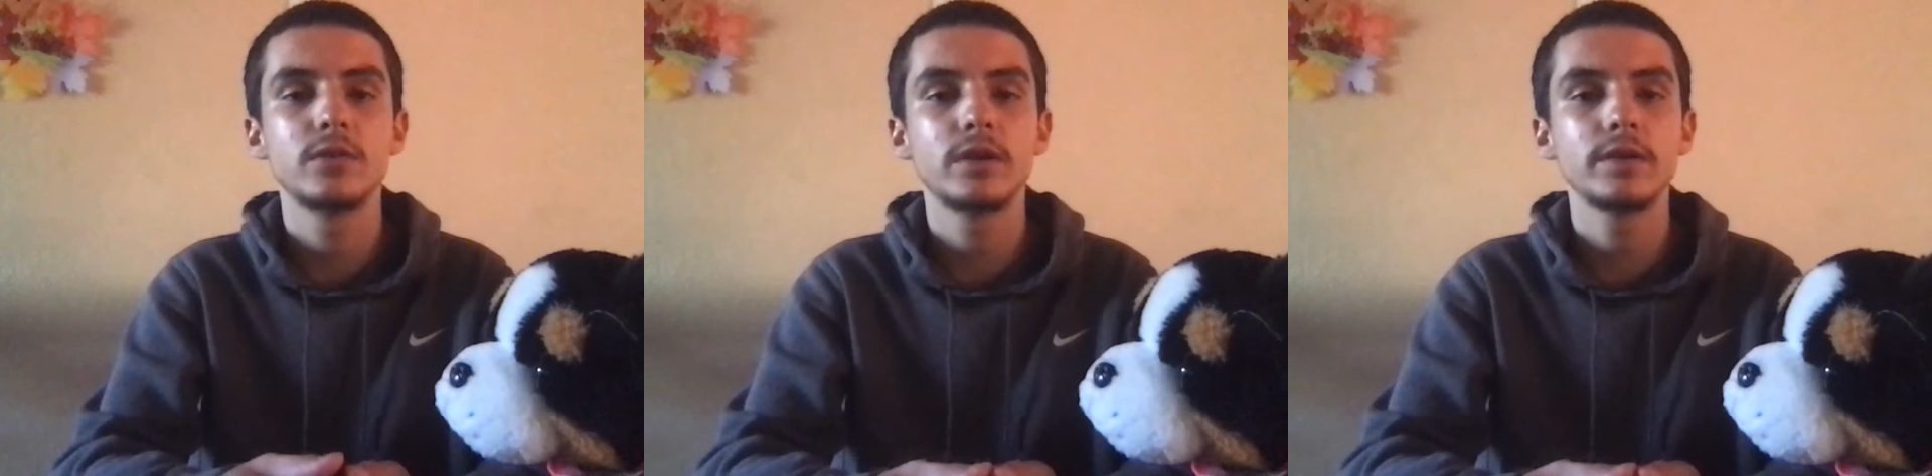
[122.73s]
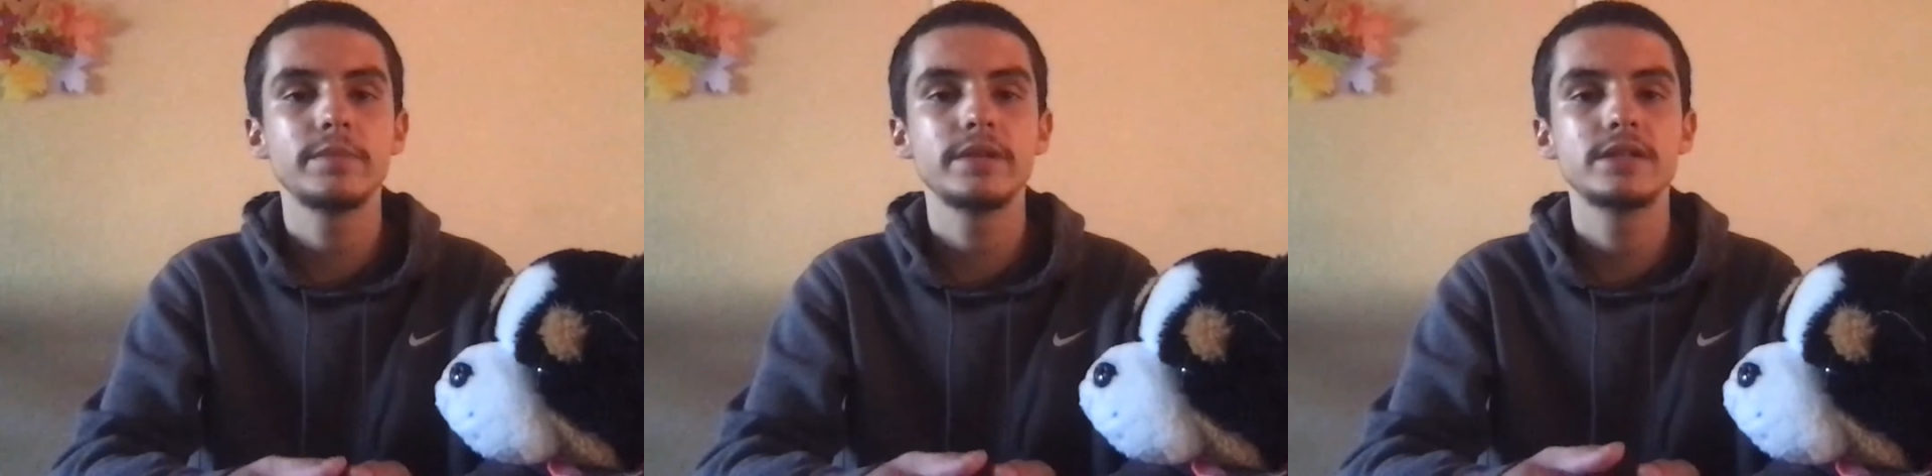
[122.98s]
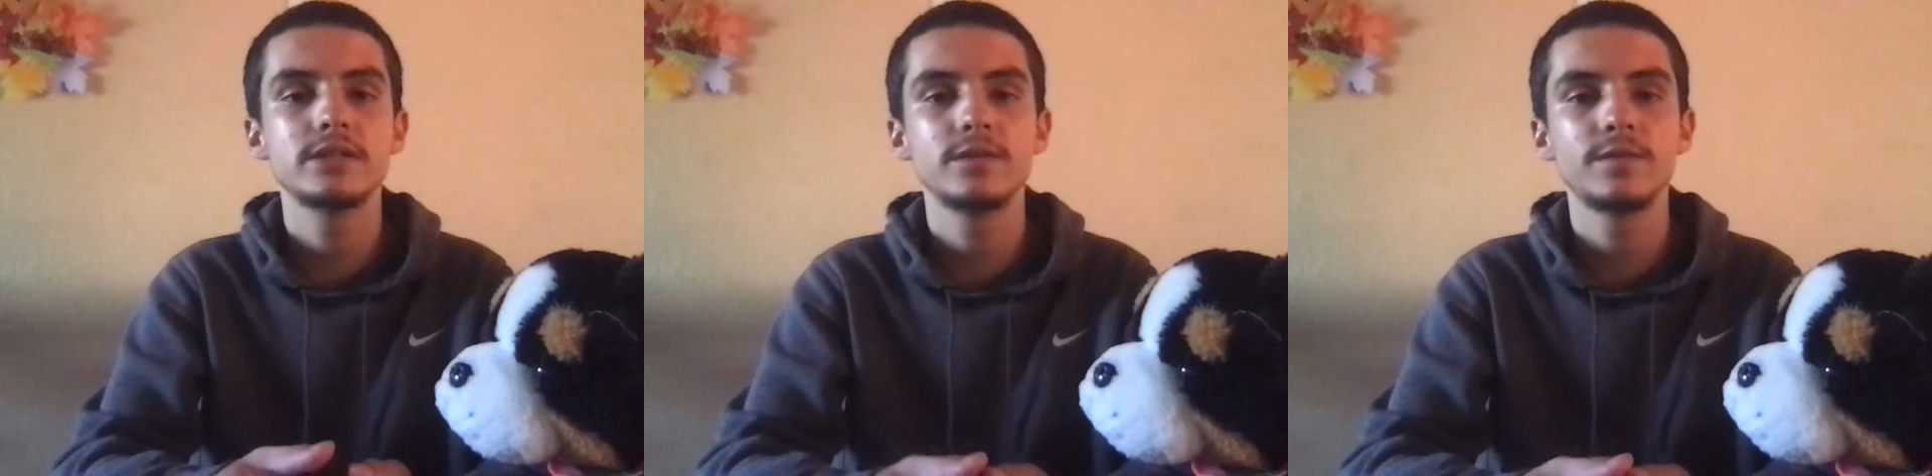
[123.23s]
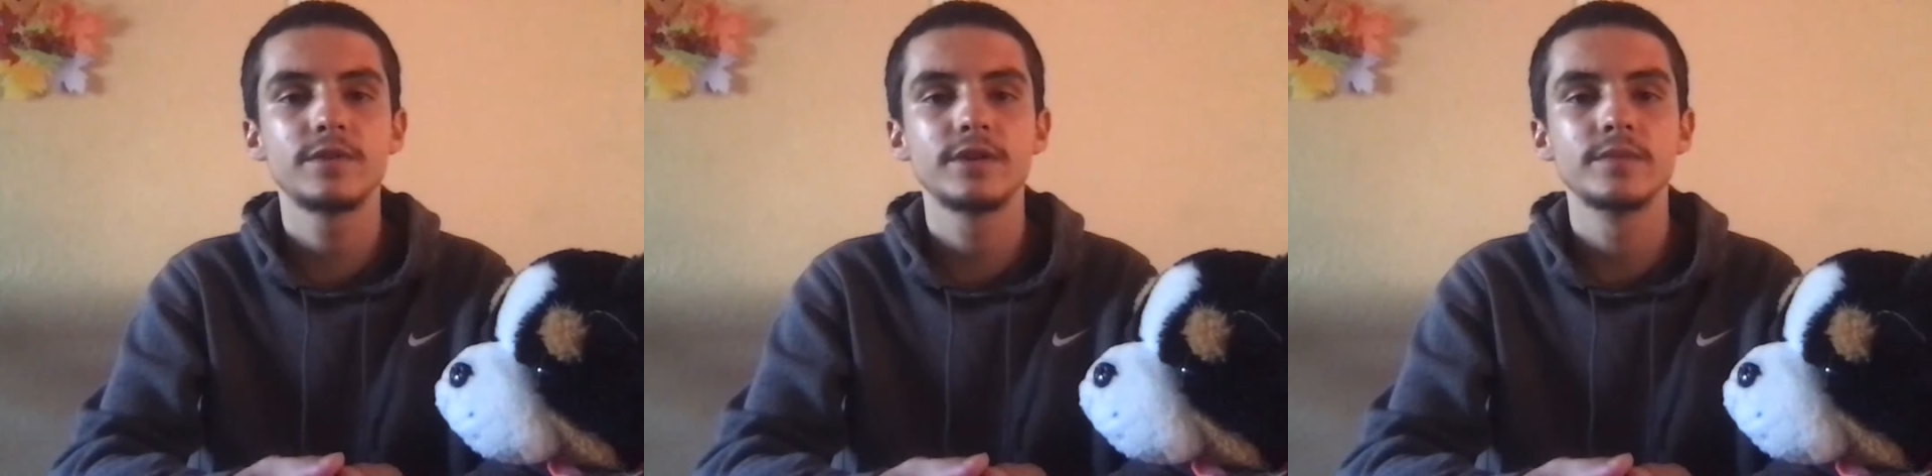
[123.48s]
to be too
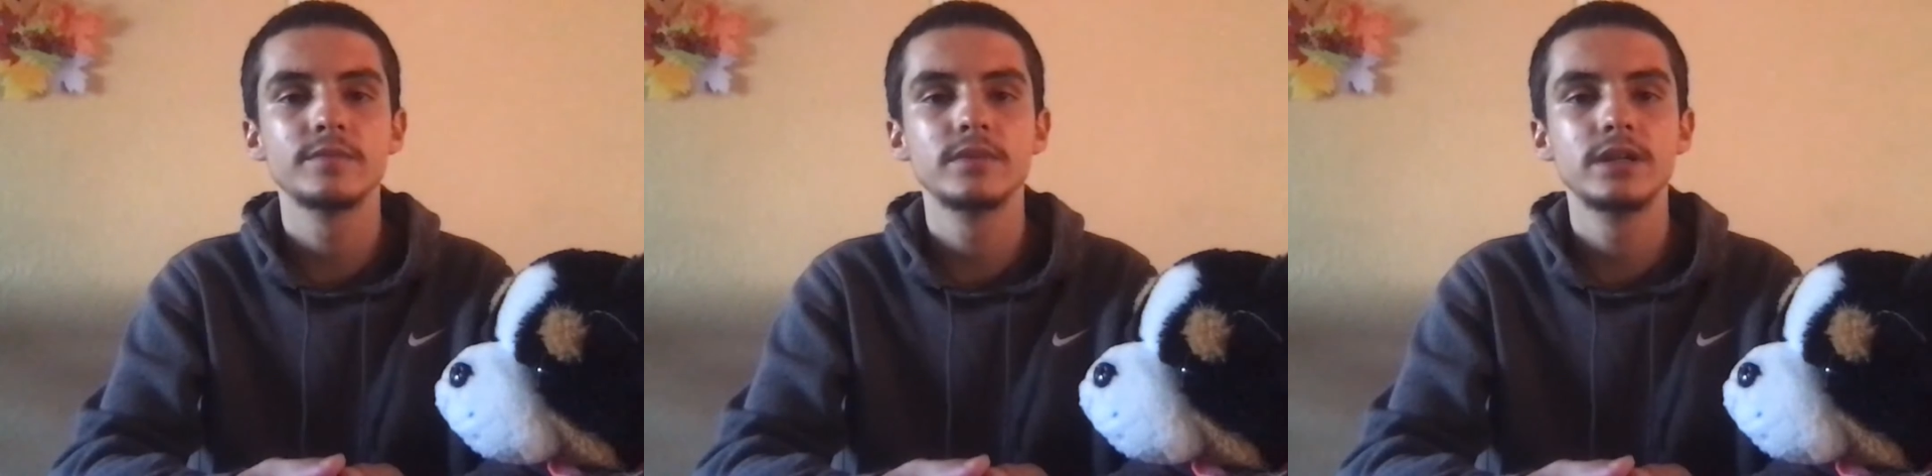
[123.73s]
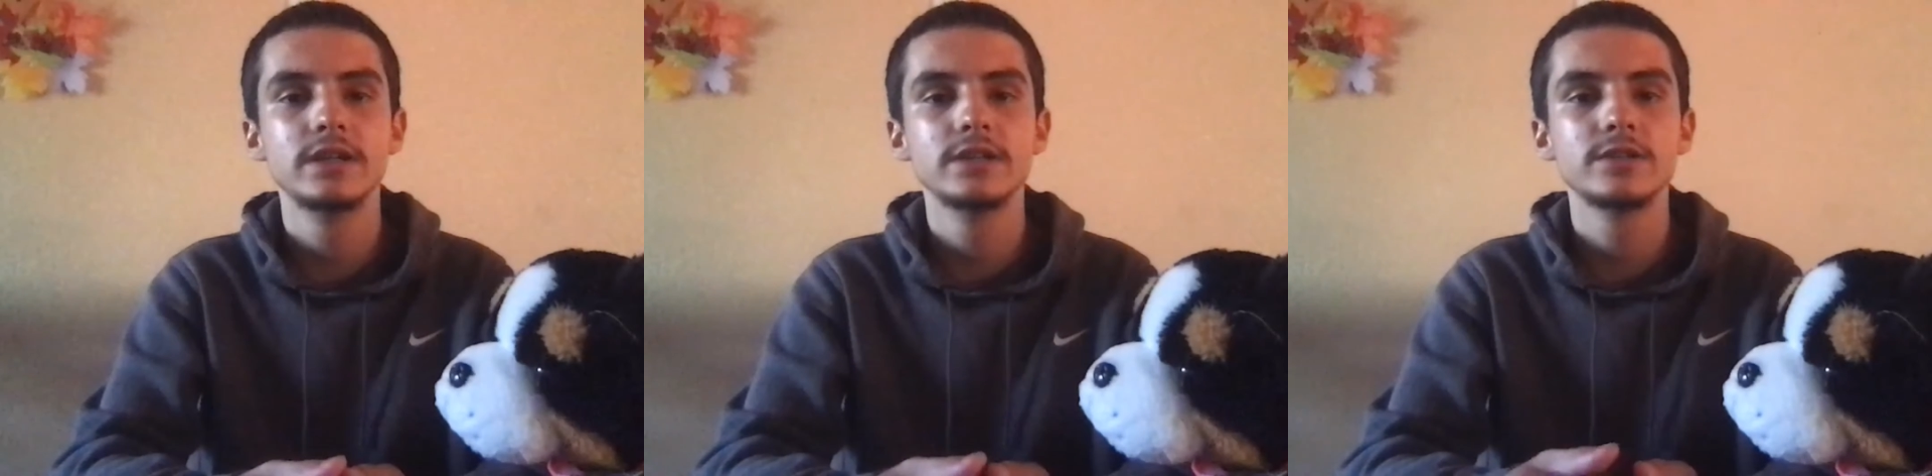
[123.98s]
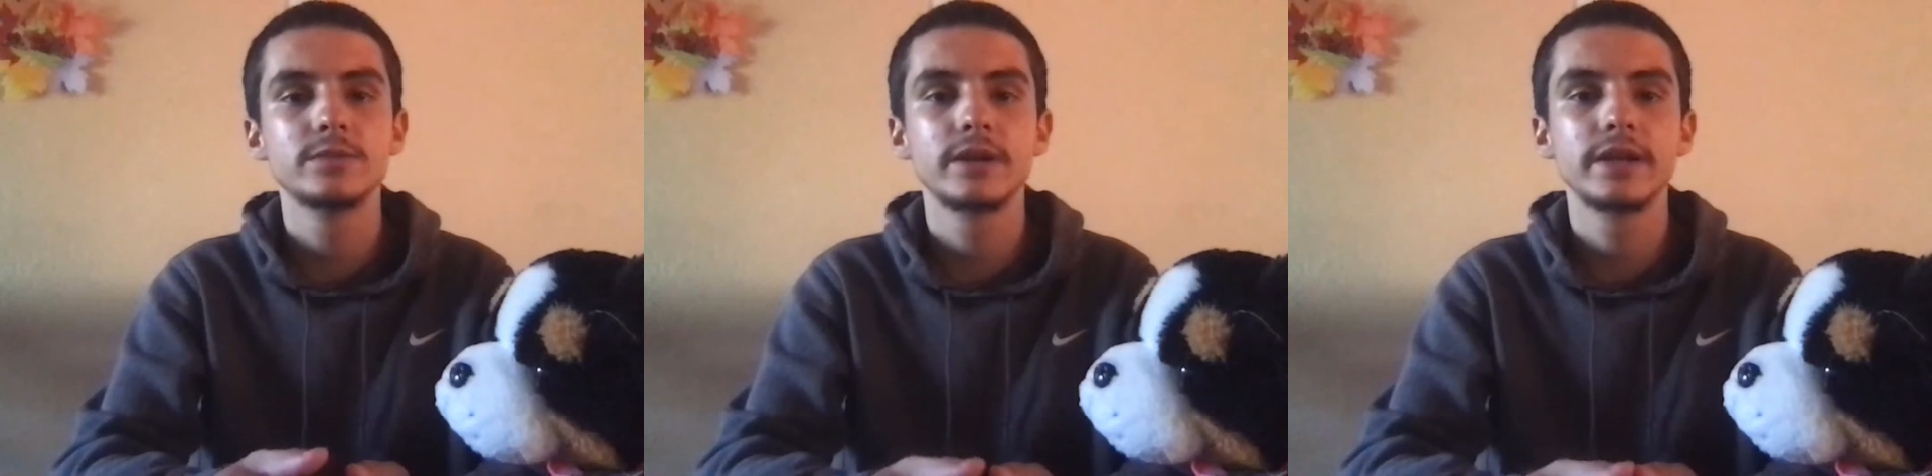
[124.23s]
firm to where